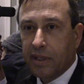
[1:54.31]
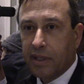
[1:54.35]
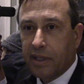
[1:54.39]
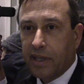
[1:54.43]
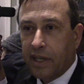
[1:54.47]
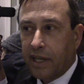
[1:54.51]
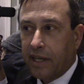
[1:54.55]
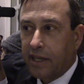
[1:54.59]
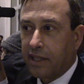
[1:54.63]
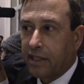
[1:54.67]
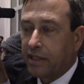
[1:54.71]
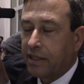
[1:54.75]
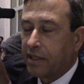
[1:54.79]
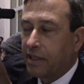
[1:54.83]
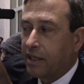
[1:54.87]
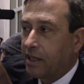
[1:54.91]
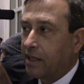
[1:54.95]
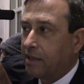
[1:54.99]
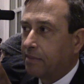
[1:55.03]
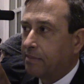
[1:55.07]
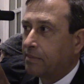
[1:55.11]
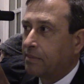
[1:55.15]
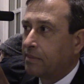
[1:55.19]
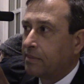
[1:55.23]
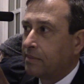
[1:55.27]
And
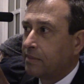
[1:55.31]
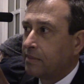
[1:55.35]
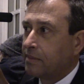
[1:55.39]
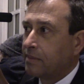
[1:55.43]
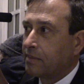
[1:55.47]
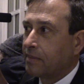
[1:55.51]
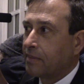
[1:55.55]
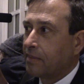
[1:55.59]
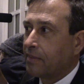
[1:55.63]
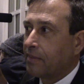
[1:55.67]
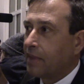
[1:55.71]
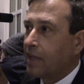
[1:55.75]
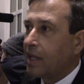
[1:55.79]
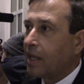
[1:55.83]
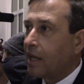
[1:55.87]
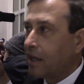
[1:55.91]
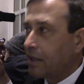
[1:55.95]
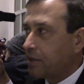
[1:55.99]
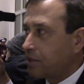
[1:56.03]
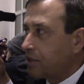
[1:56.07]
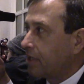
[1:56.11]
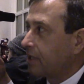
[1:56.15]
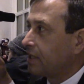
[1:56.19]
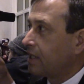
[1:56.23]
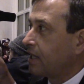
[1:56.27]

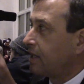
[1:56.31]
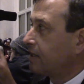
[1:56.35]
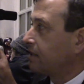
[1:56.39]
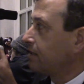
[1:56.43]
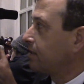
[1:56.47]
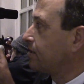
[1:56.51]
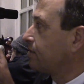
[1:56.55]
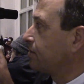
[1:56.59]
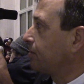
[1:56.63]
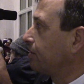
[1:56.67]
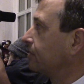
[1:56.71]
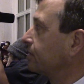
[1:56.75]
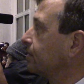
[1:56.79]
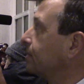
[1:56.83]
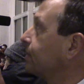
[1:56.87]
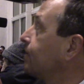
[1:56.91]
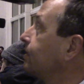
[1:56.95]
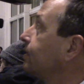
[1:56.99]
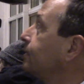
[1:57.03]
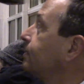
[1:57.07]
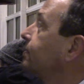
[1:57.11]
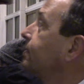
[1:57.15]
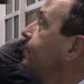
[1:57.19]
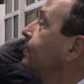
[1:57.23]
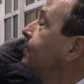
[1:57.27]
John Kennedy certainly
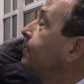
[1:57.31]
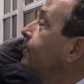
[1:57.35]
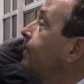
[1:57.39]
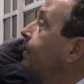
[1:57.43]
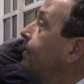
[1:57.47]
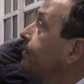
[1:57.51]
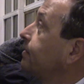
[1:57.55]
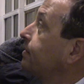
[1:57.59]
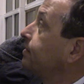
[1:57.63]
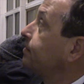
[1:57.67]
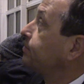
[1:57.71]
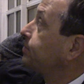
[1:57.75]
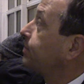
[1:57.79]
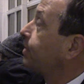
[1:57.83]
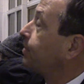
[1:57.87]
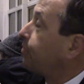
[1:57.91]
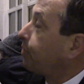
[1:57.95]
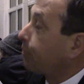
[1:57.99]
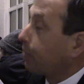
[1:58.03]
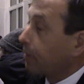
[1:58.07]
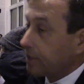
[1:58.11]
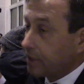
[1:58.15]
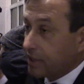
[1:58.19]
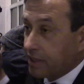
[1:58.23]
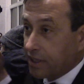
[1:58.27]
at a
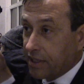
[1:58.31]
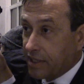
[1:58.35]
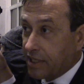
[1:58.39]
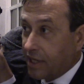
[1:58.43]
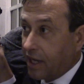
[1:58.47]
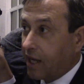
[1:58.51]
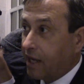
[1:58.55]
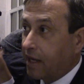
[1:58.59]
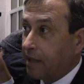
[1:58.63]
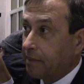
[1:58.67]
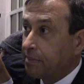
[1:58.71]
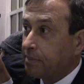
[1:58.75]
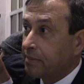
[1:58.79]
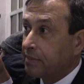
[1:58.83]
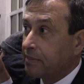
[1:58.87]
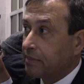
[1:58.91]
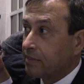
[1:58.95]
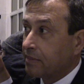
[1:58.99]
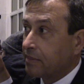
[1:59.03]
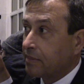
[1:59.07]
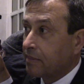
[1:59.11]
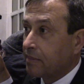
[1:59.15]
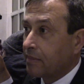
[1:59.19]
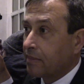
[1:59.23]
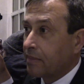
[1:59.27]
point in time,
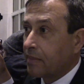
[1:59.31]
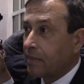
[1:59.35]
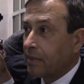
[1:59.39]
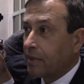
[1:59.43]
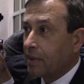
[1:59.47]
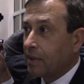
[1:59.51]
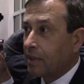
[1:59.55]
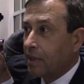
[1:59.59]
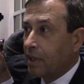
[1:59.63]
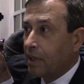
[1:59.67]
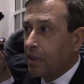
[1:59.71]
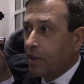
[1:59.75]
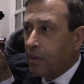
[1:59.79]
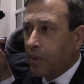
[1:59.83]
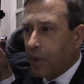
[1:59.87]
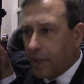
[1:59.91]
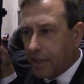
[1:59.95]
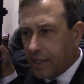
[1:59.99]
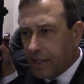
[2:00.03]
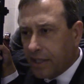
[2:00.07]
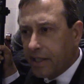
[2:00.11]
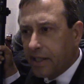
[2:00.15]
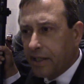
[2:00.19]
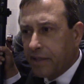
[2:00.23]
well, I think